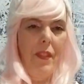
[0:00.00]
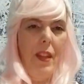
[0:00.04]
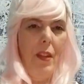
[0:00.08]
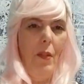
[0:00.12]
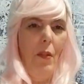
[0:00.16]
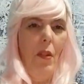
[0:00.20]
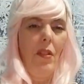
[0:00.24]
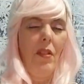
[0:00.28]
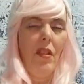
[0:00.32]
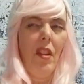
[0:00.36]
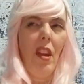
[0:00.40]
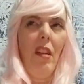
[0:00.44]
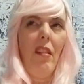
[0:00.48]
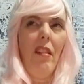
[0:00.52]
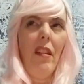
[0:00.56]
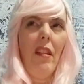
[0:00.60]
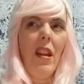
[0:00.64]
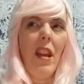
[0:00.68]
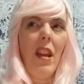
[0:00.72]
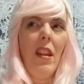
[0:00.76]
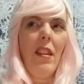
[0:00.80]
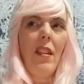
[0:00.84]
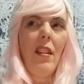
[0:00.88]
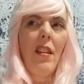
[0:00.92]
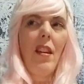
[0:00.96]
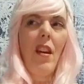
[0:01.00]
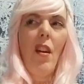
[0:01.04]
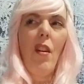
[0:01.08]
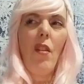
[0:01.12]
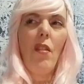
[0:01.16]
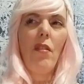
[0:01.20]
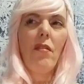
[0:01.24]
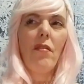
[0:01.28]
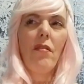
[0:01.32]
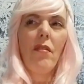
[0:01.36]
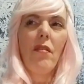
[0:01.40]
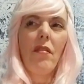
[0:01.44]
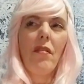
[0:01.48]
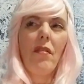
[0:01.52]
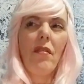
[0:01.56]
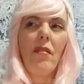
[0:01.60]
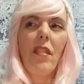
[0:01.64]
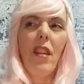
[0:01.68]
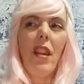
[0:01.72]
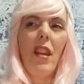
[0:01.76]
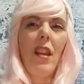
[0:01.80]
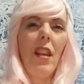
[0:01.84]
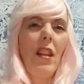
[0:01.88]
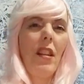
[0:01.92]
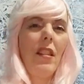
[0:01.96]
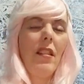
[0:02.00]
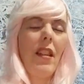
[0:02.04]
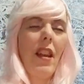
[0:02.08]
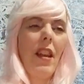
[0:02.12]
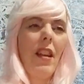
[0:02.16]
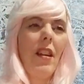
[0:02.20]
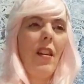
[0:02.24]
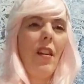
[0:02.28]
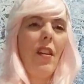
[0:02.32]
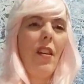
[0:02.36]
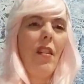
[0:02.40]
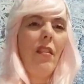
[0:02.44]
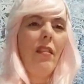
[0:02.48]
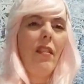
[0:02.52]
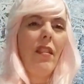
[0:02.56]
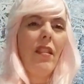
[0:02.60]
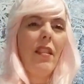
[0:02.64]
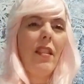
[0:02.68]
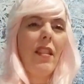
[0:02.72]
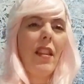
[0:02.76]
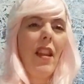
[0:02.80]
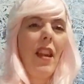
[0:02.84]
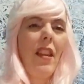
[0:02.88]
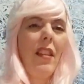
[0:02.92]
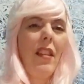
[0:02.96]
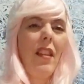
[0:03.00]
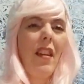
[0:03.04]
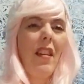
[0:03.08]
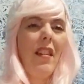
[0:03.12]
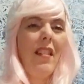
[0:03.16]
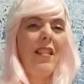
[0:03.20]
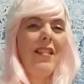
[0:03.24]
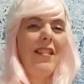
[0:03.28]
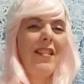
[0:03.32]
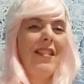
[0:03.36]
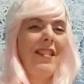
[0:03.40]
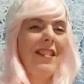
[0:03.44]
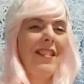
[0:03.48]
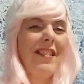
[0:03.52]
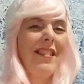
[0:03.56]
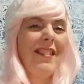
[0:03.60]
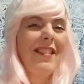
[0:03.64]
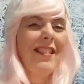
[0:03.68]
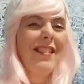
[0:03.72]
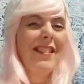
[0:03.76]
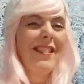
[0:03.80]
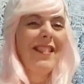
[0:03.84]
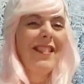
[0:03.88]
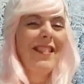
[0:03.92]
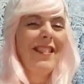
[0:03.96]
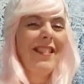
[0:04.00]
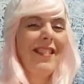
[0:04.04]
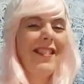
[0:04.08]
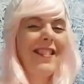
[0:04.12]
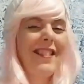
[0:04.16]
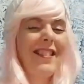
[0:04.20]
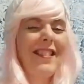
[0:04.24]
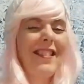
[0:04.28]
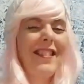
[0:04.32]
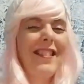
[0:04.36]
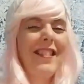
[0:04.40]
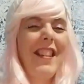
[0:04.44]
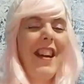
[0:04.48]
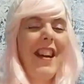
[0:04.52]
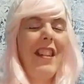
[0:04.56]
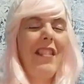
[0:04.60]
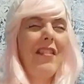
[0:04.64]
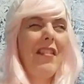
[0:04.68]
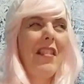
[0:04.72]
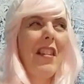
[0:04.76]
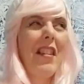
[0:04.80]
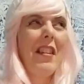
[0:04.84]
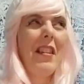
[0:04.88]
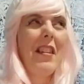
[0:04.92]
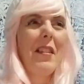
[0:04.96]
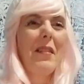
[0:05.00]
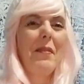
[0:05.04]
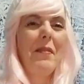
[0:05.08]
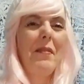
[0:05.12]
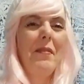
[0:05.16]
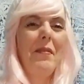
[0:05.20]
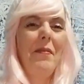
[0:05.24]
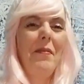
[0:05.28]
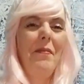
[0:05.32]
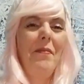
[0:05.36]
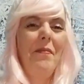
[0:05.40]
Well, Terry needs to go dig a hole and stay there. I don't like him.